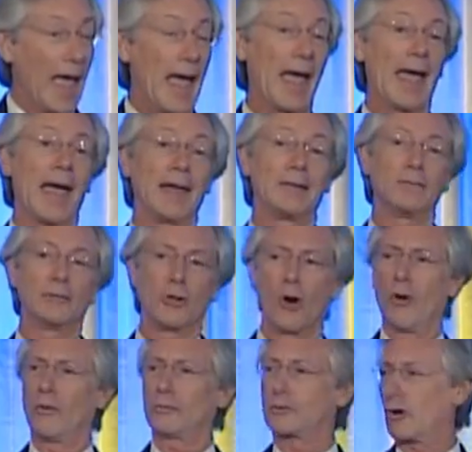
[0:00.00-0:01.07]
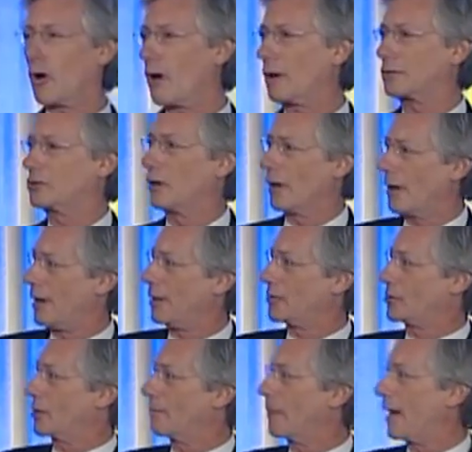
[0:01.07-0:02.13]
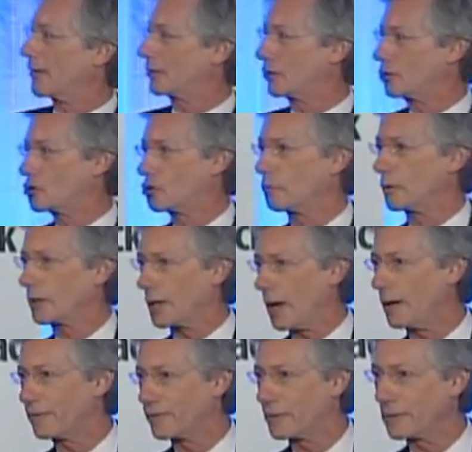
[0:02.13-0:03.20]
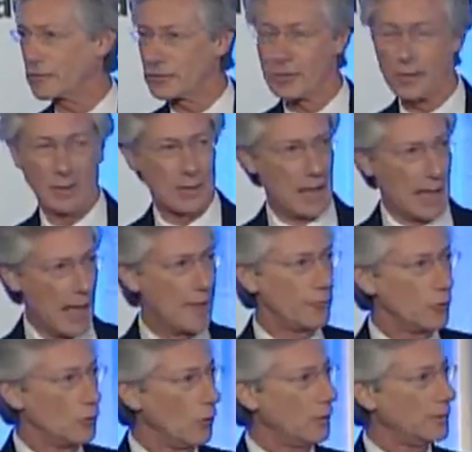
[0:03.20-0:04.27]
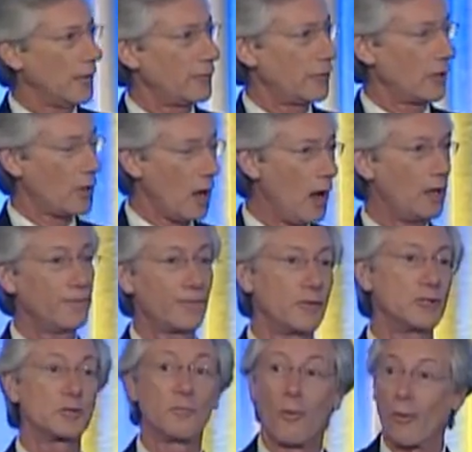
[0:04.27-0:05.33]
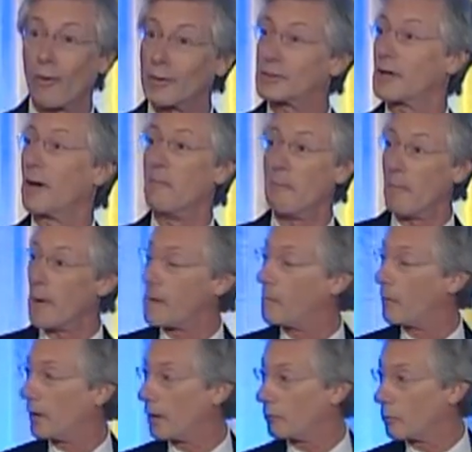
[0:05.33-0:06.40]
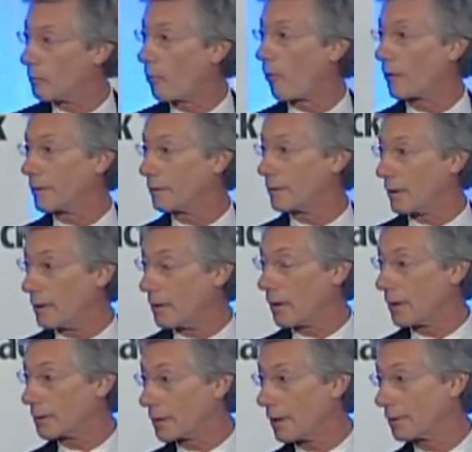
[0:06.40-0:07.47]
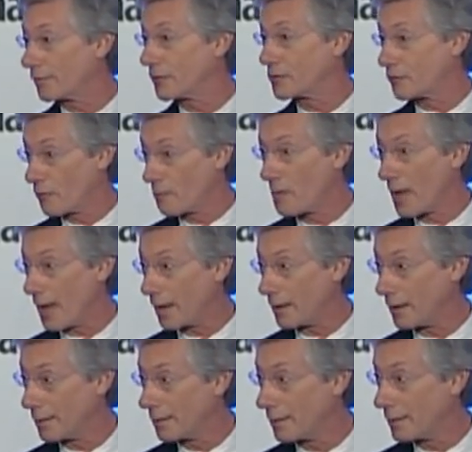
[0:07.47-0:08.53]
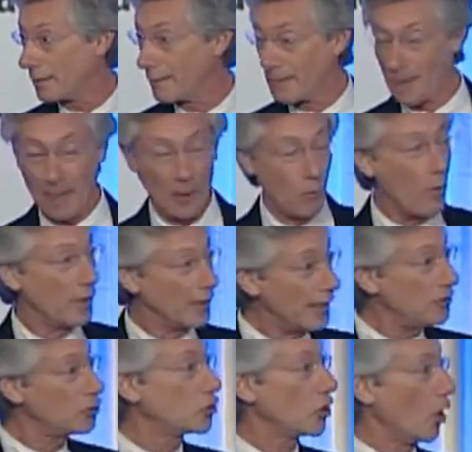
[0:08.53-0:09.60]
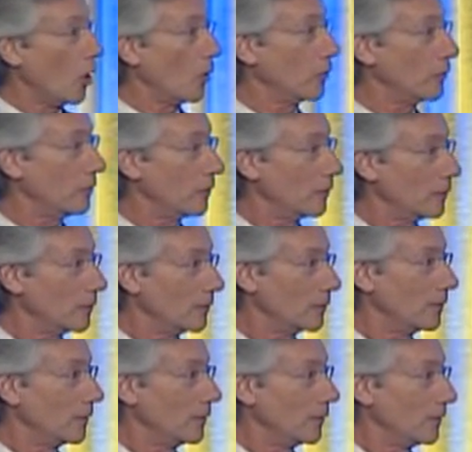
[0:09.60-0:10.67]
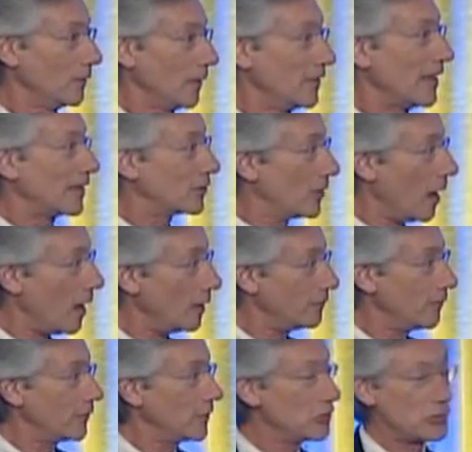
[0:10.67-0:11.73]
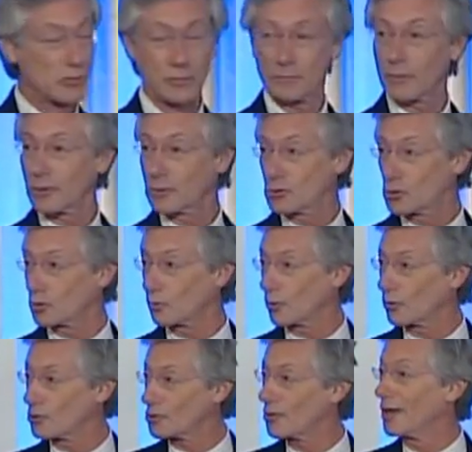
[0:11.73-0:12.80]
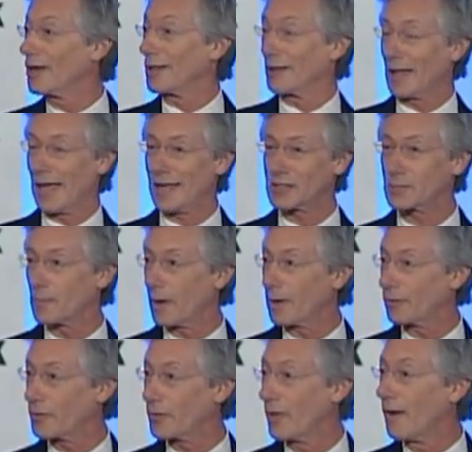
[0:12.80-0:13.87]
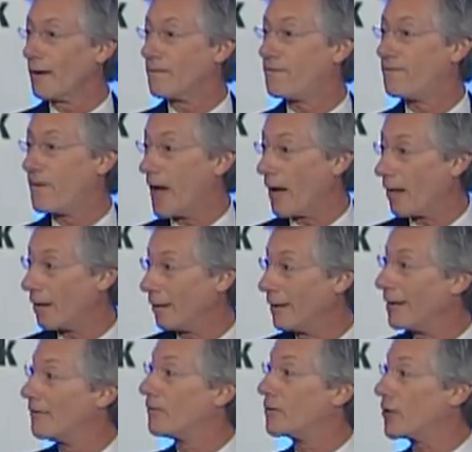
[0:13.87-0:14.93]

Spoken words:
And don't talk to us about consumer confidence. Have you looked at the Conference Board's report on confidence for May? Well, it showed that confidence for consumers last month fell for